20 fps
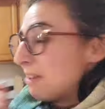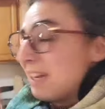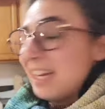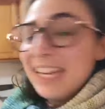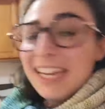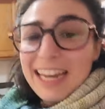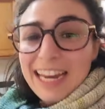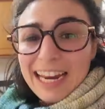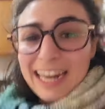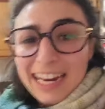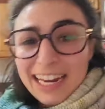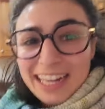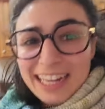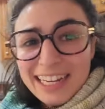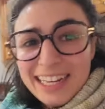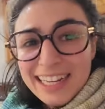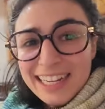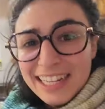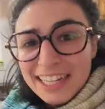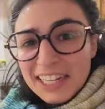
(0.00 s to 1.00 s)
We
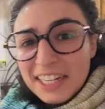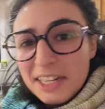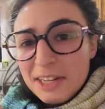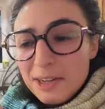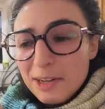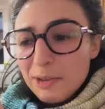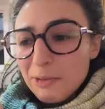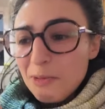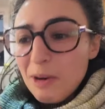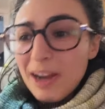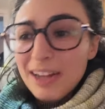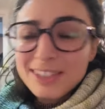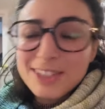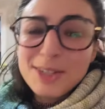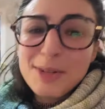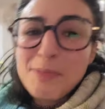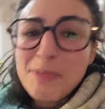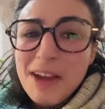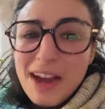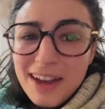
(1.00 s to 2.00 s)

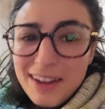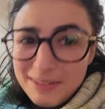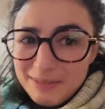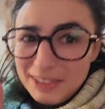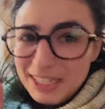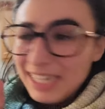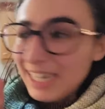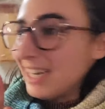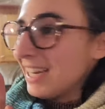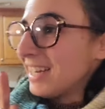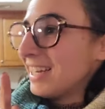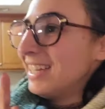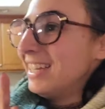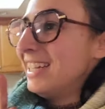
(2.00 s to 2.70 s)
watched some comedy.